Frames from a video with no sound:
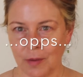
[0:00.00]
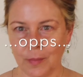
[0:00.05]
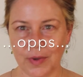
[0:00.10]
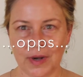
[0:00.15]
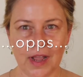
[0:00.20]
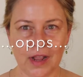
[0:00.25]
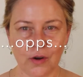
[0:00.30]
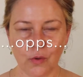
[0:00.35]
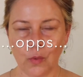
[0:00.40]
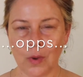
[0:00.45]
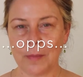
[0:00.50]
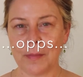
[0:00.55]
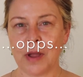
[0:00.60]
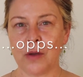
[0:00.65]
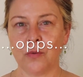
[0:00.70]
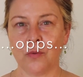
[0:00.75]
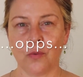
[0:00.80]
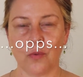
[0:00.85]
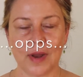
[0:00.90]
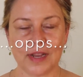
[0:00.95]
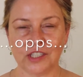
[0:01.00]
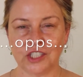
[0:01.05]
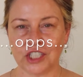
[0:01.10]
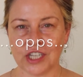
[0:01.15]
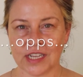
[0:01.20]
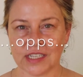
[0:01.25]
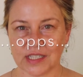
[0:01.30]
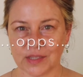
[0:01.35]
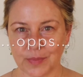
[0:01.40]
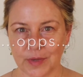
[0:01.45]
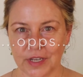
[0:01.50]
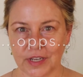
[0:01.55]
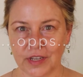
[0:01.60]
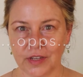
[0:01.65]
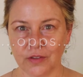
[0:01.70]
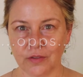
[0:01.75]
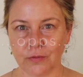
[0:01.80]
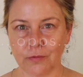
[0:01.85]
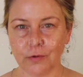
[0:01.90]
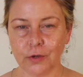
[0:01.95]
but I don't want my red chest
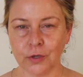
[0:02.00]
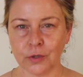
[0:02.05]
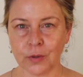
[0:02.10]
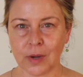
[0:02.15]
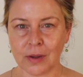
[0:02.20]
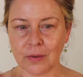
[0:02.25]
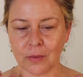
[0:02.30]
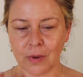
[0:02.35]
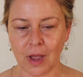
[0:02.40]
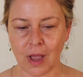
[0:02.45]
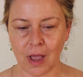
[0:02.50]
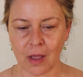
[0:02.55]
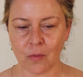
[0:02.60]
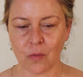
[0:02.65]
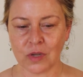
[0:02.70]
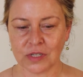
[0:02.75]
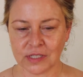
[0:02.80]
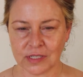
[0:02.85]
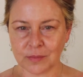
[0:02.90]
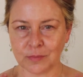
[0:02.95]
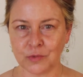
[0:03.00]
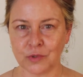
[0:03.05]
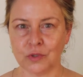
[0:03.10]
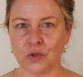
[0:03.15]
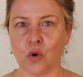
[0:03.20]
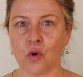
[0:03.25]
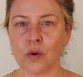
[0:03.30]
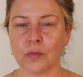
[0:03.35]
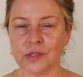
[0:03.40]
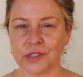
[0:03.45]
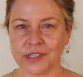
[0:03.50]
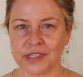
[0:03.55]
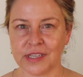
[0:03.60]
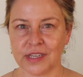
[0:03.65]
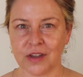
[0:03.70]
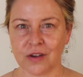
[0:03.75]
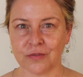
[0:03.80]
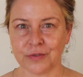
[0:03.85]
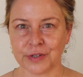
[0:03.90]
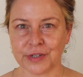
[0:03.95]
peeking through. I, I want some
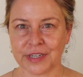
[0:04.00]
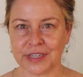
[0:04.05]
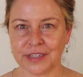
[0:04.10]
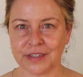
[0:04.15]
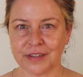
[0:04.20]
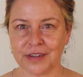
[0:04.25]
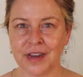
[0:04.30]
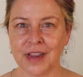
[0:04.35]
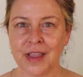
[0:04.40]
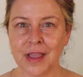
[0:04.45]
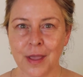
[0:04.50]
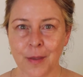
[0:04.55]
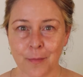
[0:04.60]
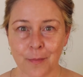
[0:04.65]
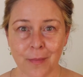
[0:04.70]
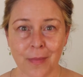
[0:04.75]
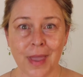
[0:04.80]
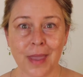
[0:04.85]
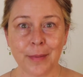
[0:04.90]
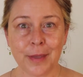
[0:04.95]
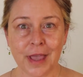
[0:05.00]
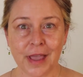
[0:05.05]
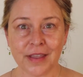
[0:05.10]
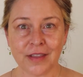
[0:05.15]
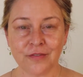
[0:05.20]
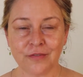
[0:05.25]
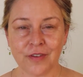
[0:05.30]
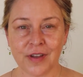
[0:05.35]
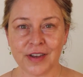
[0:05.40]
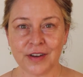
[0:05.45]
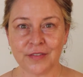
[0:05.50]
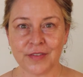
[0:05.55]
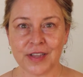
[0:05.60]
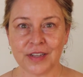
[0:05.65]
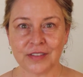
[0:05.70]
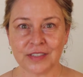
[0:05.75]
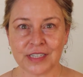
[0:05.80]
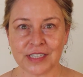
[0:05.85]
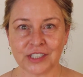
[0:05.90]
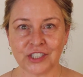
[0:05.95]
normalcy over here. Maybe I can find a
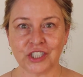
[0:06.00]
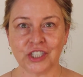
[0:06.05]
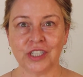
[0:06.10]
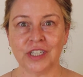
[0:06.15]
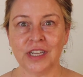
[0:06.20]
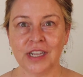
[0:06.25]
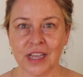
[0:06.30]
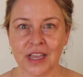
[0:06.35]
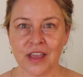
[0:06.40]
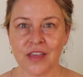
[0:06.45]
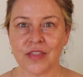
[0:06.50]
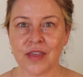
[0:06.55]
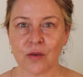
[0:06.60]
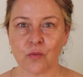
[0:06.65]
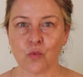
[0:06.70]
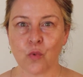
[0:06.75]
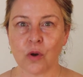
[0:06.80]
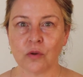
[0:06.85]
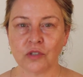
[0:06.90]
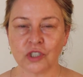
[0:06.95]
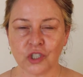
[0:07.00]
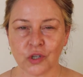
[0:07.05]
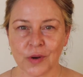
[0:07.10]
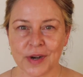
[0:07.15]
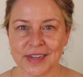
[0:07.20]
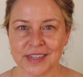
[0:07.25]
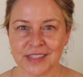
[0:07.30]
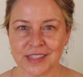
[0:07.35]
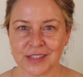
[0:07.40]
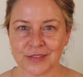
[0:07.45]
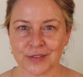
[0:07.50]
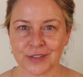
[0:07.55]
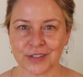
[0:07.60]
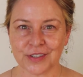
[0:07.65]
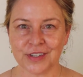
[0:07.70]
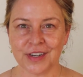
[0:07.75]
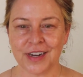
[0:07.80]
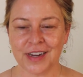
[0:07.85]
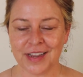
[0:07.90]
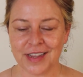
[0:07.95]
foundation that won't transfer.
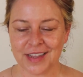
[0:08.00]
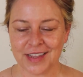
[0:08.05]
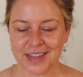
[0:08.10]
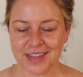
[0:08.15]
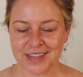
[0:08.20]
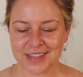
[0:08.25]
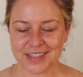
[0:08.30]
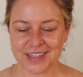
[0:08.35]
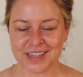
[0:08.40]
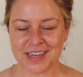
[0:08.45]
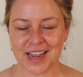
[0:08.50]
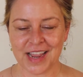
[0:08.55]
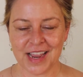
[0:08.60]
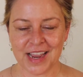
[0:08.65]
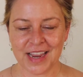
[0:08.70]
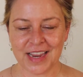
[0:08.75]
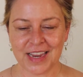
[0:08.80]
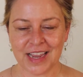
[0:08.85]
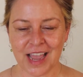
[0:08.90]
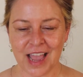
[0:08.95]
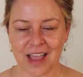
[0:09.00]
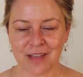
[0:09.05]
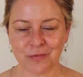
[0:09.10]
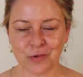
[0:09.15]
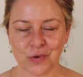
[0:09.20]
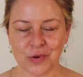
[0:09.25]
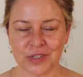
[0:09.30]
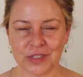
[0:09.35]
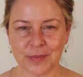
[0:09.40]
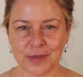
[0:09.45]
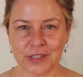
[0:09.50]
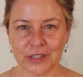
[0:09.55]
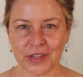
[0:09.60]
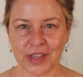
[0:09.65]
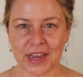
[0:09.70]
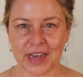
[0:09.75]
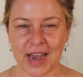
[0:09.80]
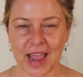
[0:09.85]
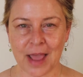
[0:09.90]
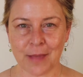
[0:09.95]
Today, I'm going to be
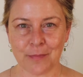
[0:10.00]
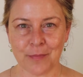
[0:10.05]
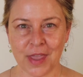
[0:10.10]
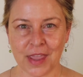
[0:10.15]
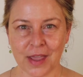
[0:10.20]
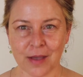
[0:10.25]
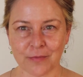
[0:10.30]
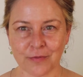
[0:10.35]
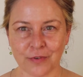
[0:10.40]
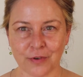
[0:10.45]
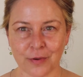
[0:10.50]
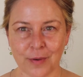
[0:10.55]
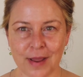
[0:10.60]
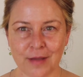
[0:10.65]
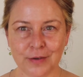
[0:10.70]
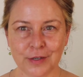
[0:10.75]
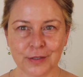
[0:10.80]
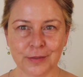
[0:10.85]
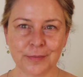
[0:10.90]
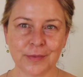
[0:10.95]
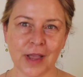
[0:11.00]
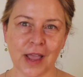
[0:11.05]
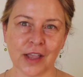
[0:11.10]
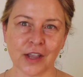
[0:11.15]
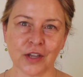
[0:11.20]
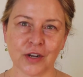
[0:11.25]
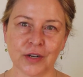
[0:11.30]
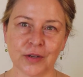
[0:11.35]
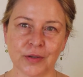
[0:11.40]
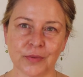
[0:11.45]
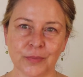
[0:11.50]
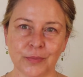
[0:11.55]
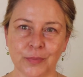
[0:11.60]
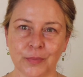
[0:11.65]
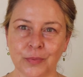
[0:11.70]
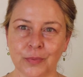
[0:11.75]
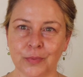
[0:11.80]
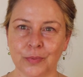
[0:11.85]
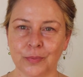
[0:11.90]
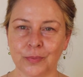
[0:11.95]
looking at Makeup Forever. I'm, gonna,
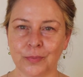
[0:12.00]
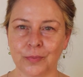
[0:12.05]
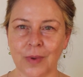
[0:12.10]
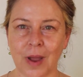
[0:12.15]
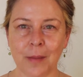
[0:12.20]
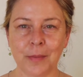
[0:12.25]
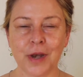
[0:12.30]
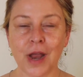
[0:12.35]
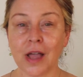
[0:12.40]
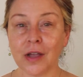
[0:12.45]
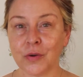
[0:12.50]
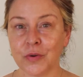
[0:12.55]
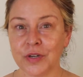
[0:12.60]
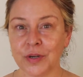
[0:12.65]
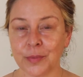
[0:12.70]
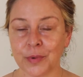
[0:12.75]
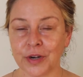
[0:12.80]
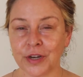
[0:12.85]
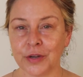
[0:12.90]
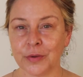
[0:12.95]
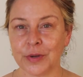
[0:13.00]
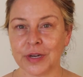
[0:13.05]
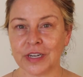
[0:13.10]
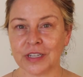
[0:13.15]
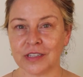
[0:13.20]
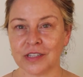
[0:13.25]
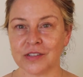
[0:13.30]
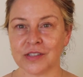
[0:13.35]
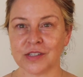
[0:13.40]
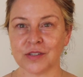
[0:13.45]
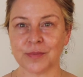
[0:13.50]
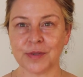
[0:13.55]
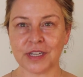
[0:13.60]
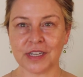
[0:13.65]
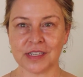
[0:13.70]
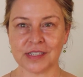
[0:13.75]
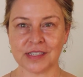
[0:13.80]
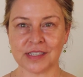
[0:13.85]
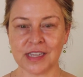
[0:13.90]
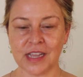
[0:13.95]
I'm not going to bring you in closer
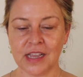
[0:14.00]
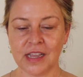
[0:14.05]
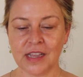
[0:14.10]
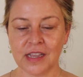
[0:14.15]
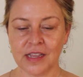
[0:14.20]
because